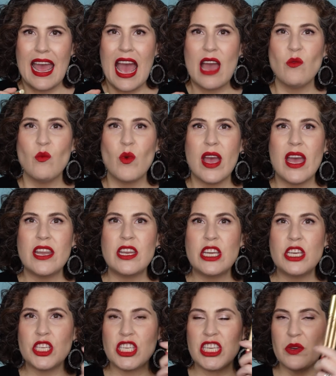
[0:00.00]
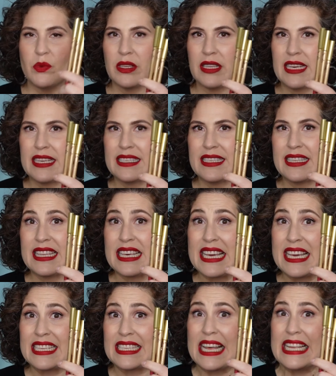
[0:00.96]
And when she released
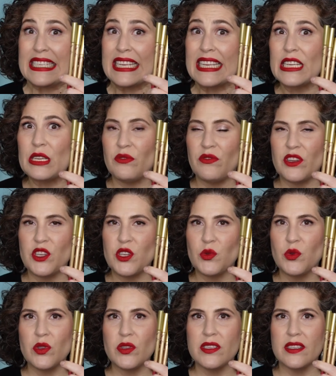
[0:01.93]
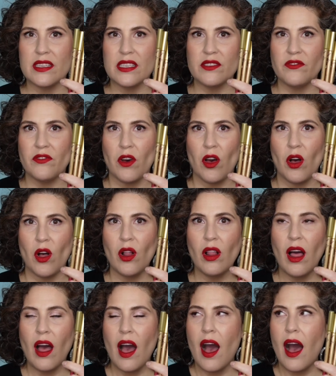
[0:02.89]
these as individuals this
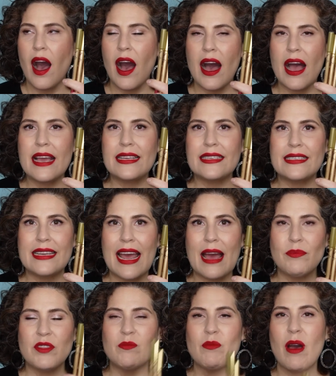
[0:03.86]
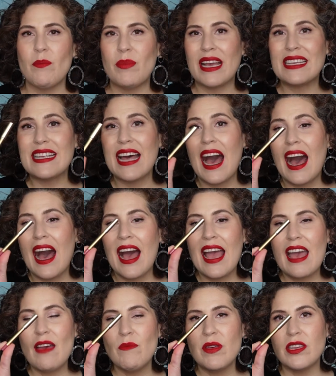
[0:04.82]
fall, I snapped them up because I
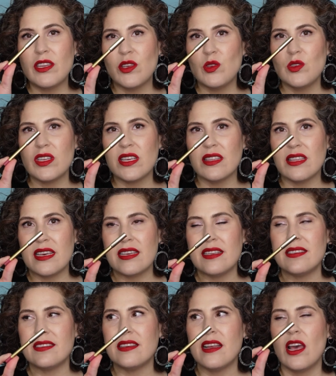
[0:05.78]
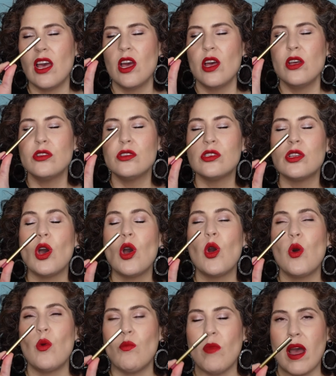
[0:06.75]
have been using this
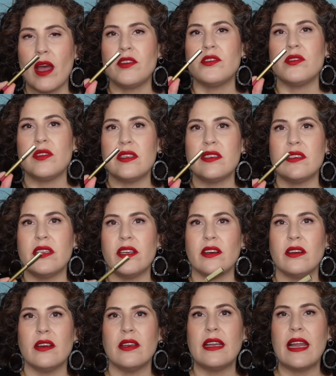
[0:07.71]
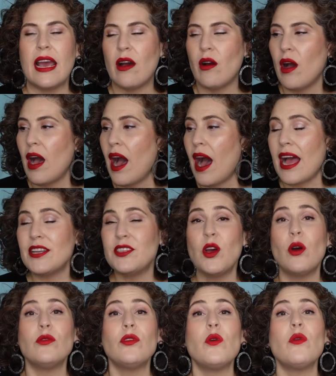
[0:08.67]
so much this year. Now, I
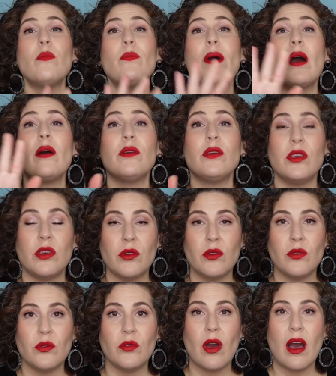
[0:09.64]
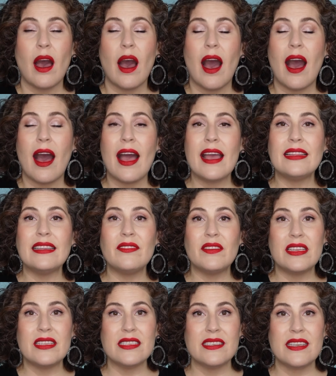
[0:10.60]
don't know about you. I live
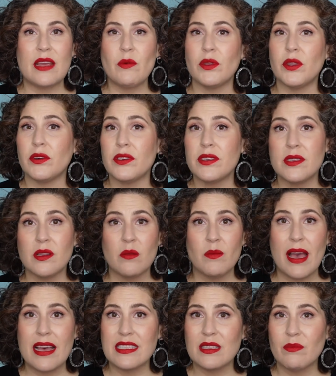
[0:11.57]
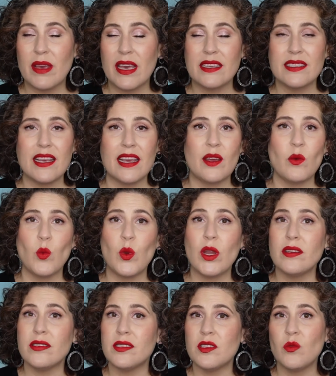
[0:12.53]
in a state where there's still a mask mandate. We
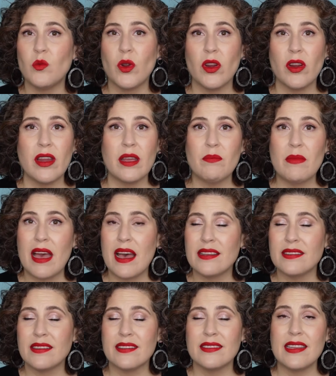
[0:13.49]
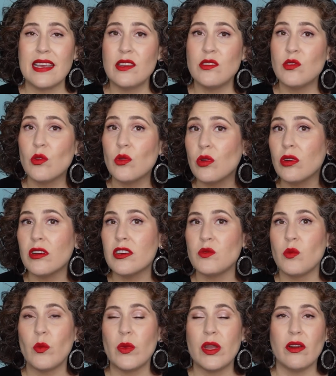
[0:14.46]
are still wearing masks
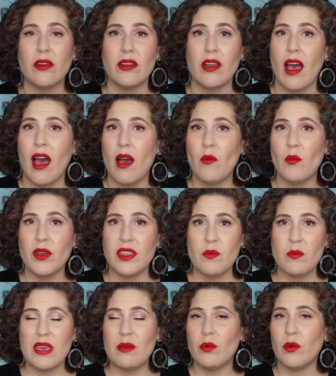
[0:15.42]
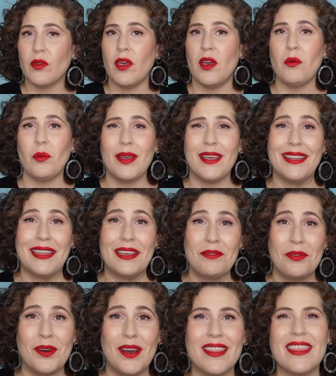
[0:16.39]
indoors when we are not with the people that we
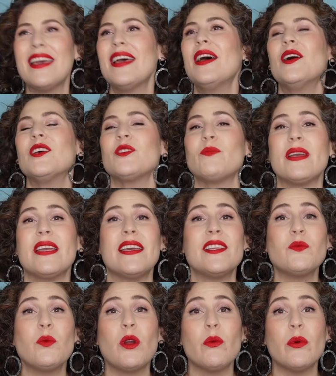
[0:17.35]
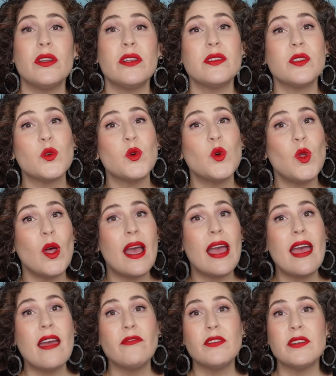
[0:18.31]
live with. So my kids wear one to school
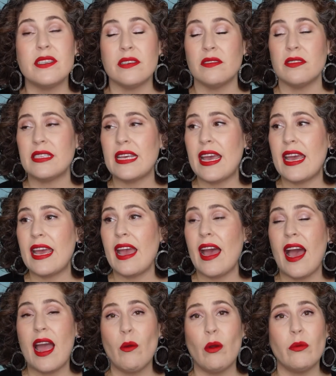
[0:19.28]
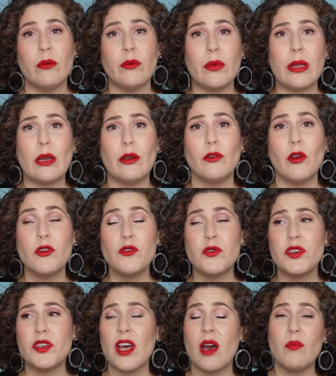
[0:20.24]
every single day. I wear one when I go
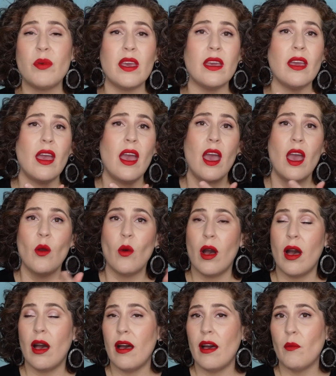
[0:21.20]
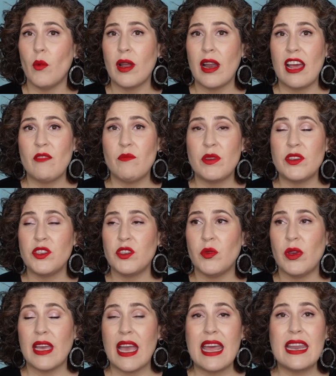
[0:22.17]
grocery shopping, uh, when I've been
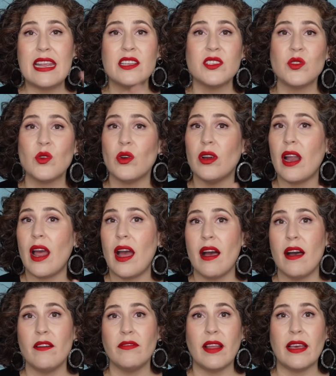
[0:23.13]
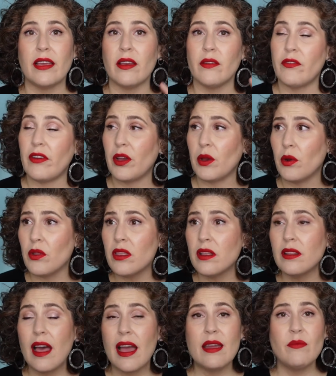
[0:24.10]
doing any sort of like if I go to the
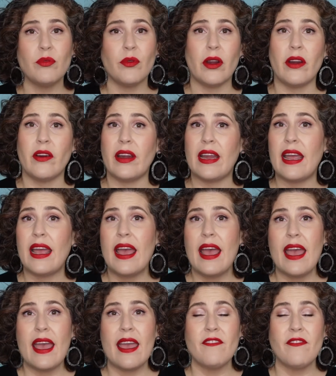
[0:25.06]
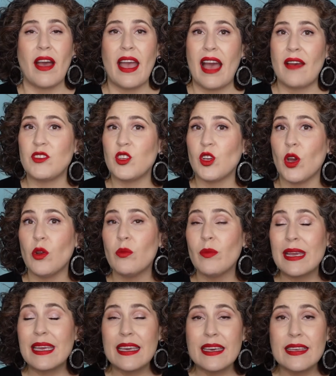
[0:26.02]
library, if I have to go to
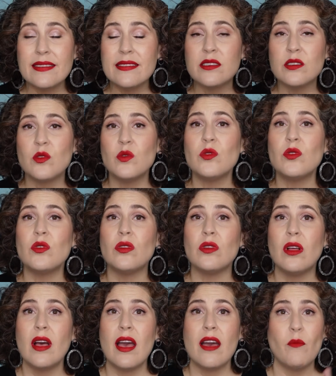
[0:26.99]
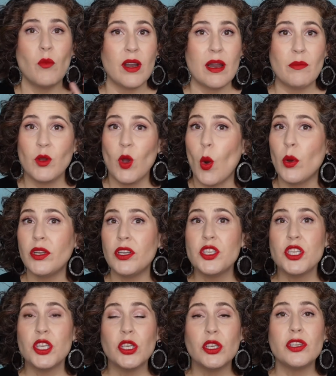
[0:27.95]
my kids' school, when I'm going to
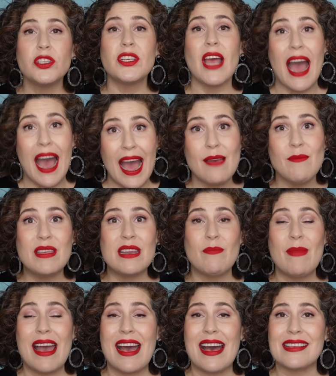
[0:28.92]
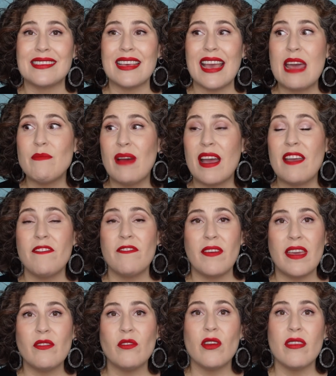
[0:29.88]
church, I'm in a mask. And my
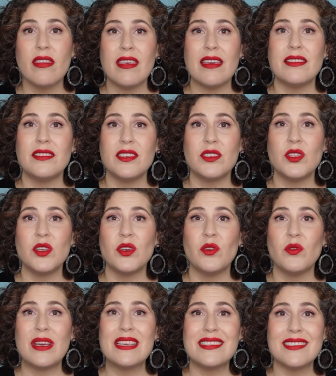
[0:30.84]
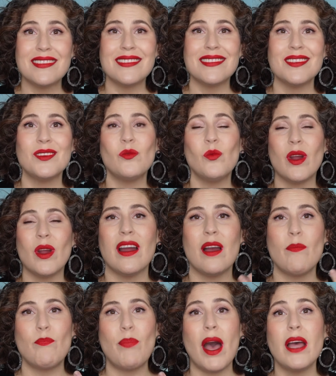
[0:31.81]
favorite thing to do is to still
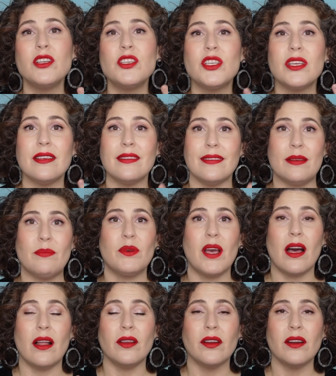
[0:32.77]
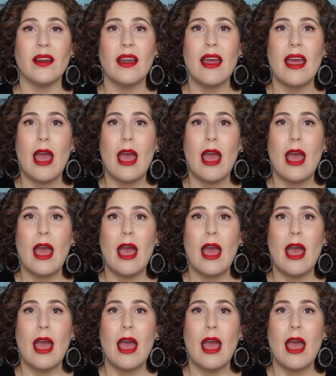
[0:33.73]
a punchy lip color.